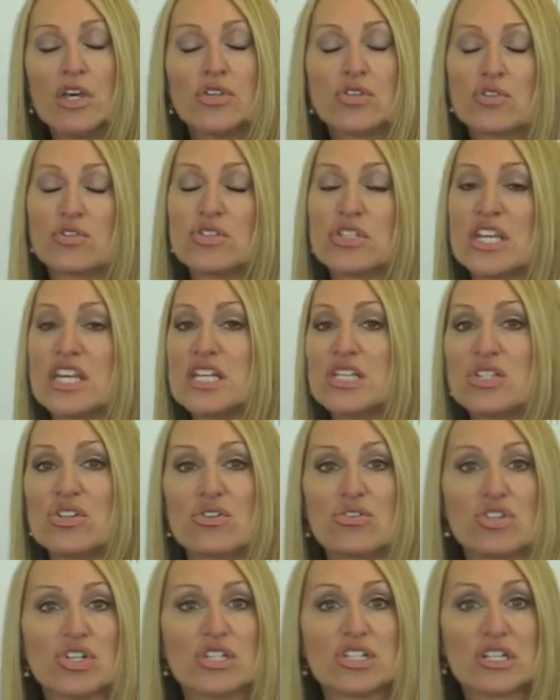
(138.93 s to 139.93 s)
So it's
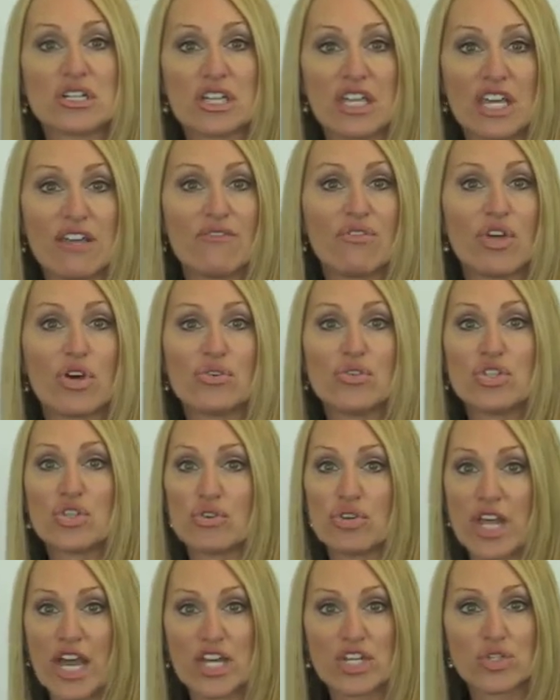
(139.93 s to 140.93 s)
easier just to leave those
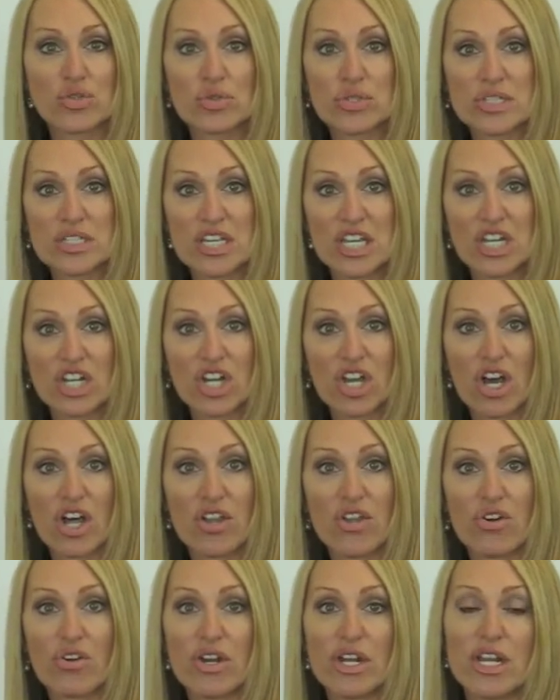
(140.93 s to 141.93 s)
your natural skin
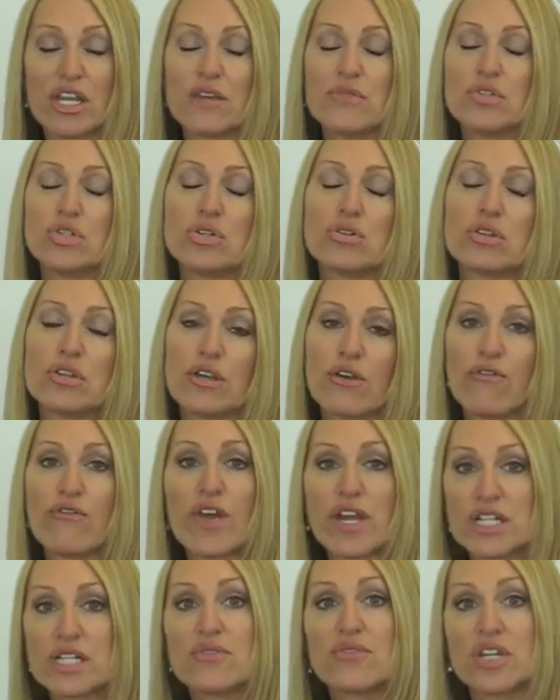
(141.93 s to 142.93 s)
color, and it gives you the
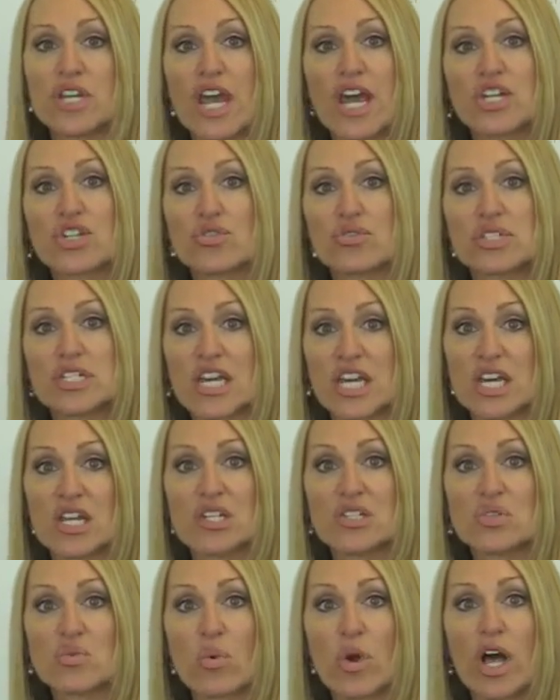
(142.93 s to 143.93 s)
effect of a natural
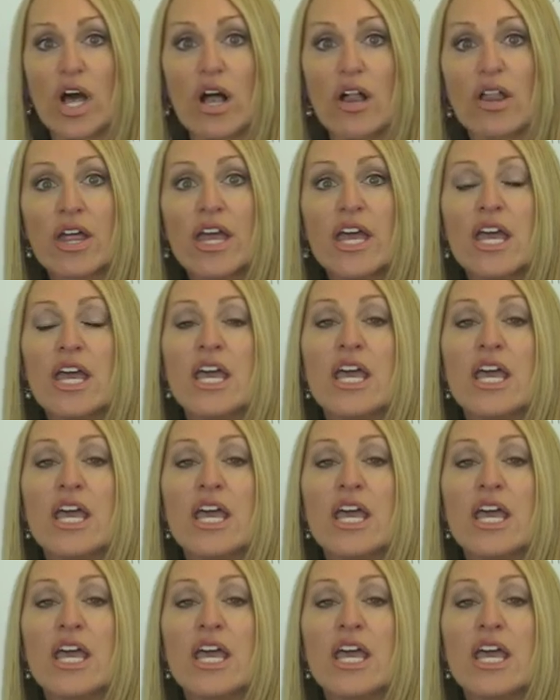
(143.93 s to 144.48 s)
tan as well.